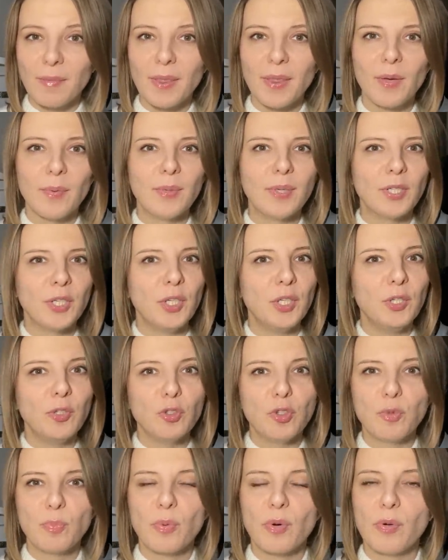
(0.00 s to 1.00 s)
and there were
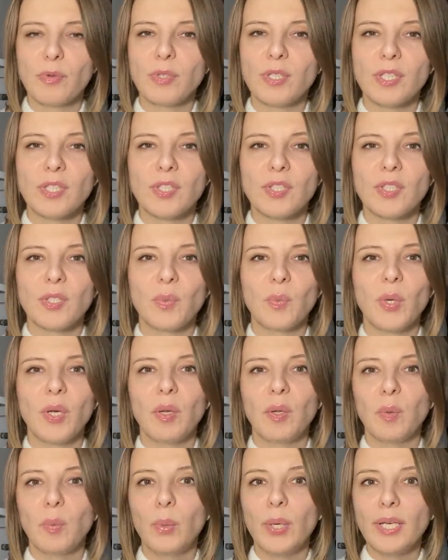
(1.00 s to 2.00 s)
huge protests and we
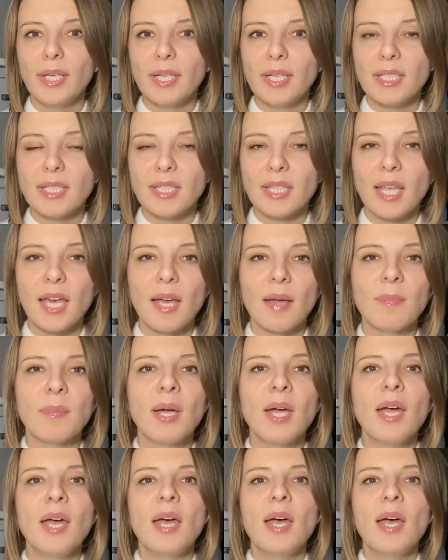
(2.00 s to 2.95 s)
all witnessed them